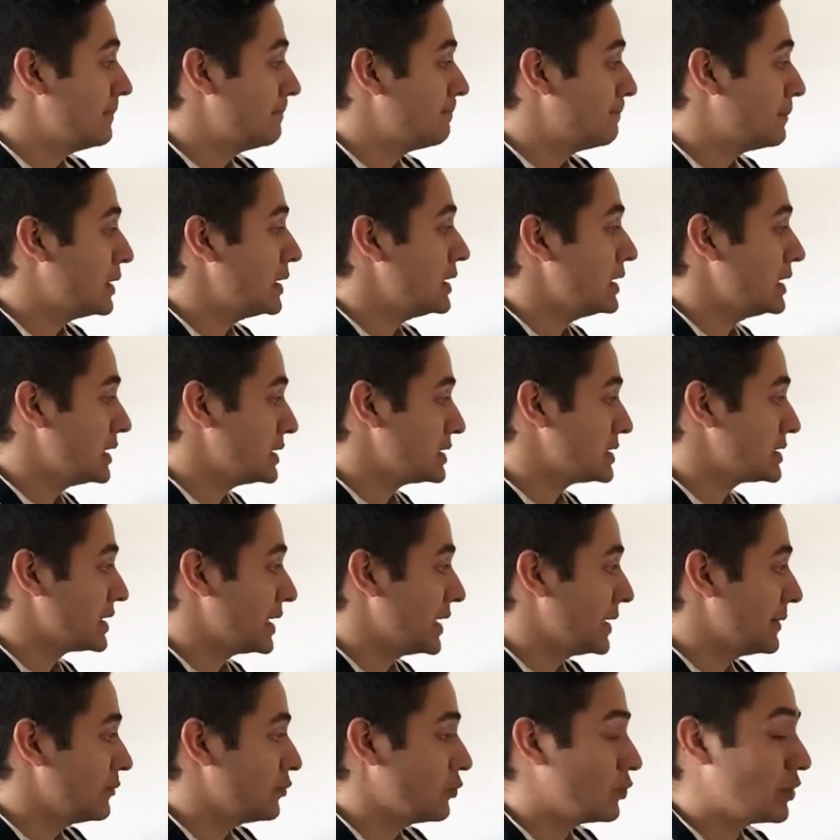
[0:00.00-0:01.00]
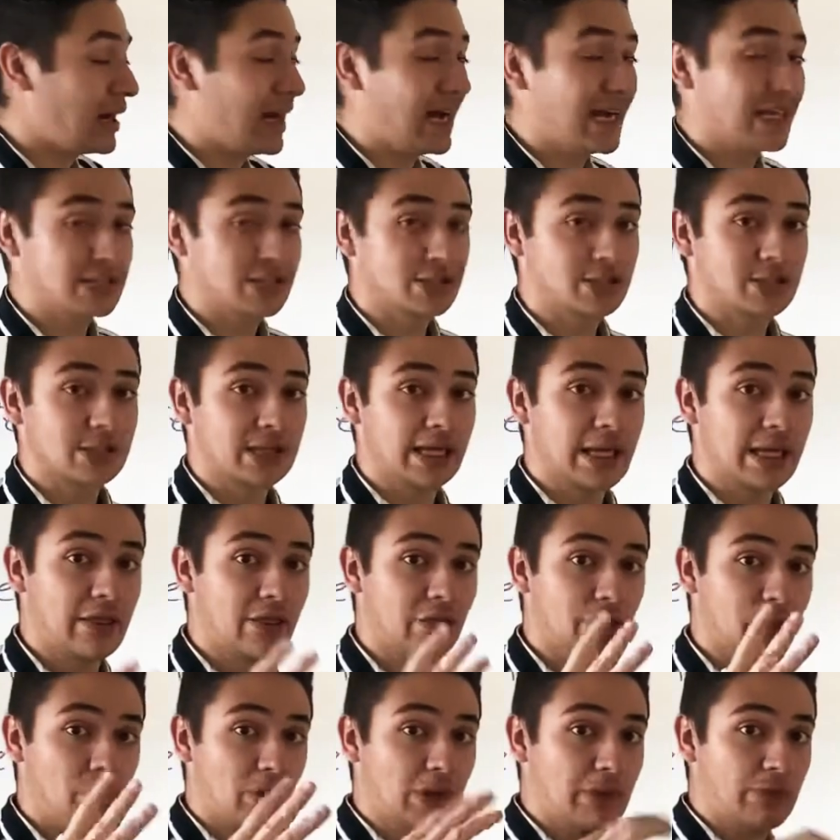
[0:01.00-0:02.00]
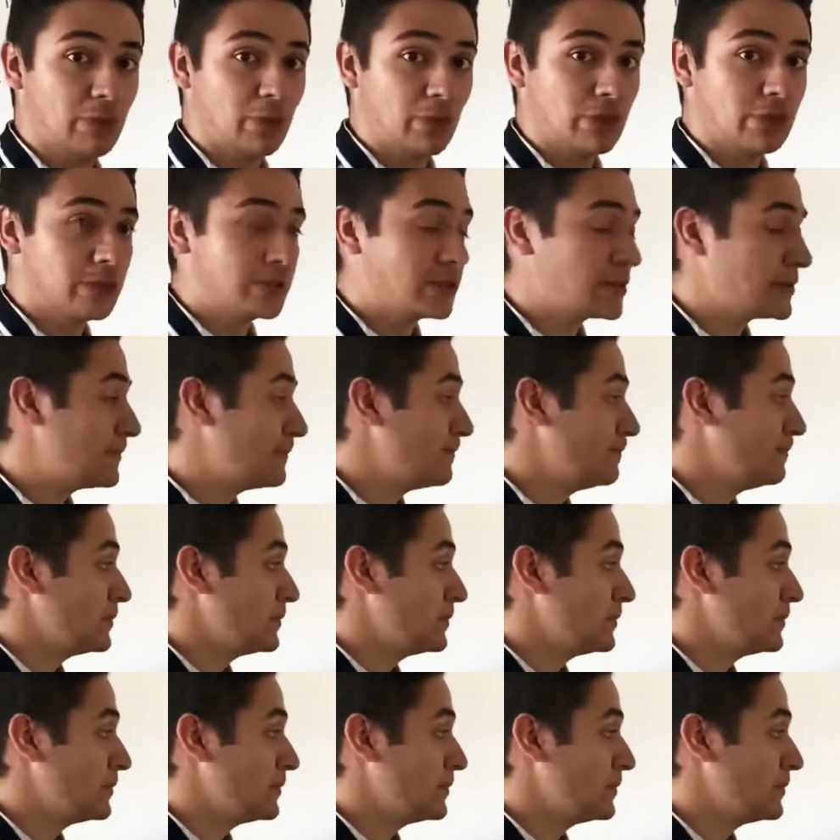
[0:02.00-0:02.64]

But let's say we're asked to get 3 points.